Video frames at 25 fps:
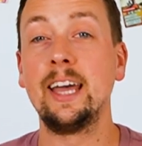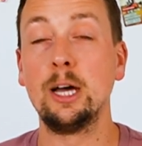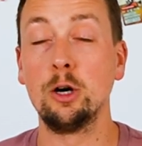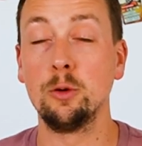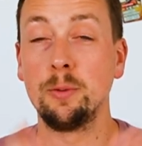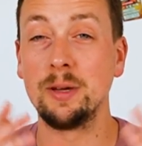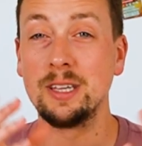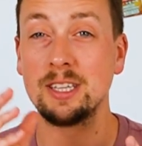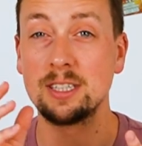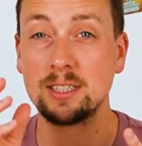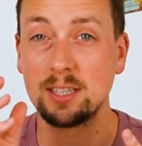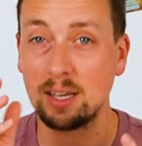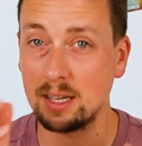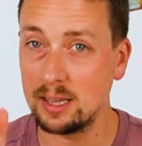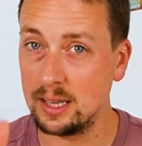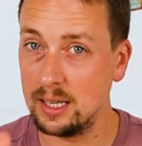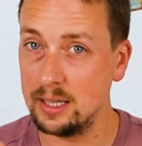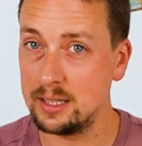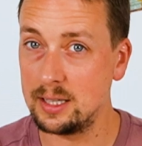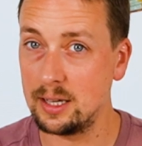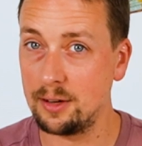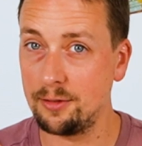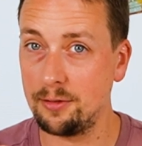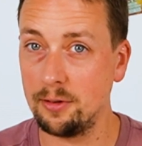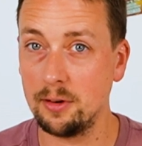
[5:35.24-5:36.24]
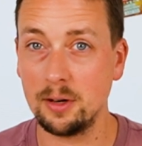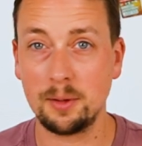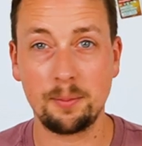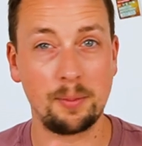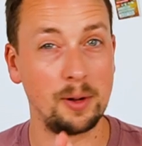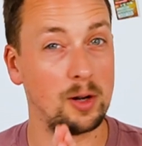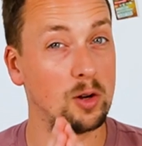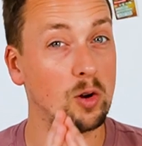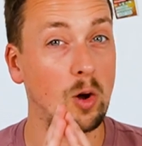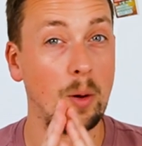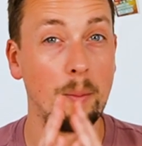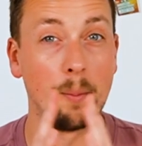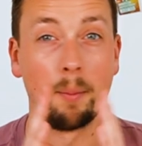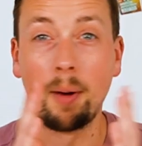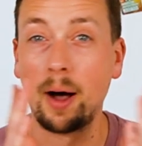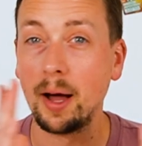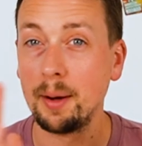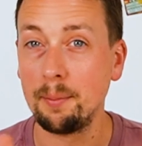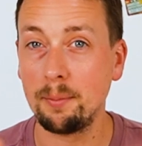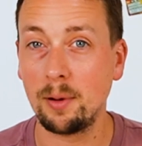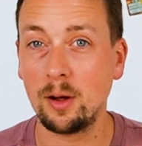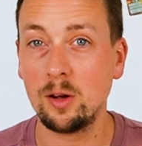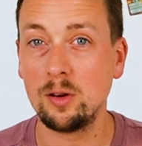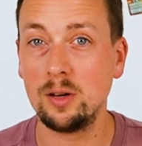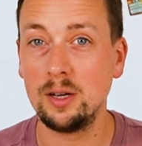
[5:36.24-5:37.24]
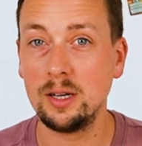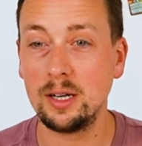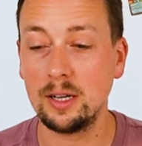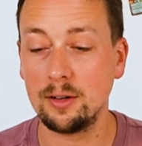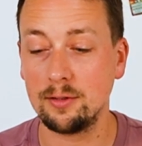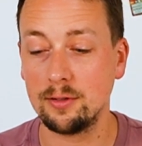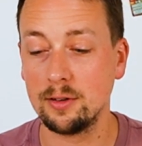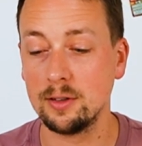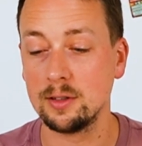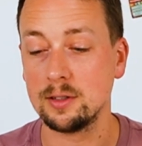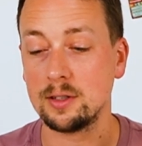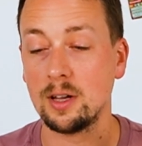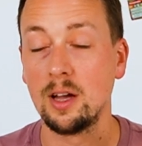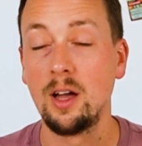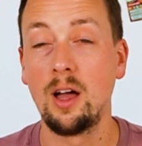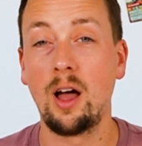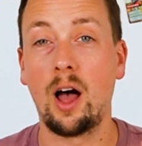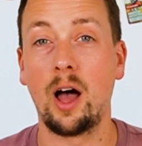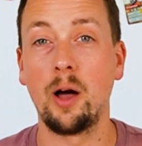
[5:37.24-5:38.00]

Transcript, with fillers: it'll be subtly different, but not mind-blowingly different.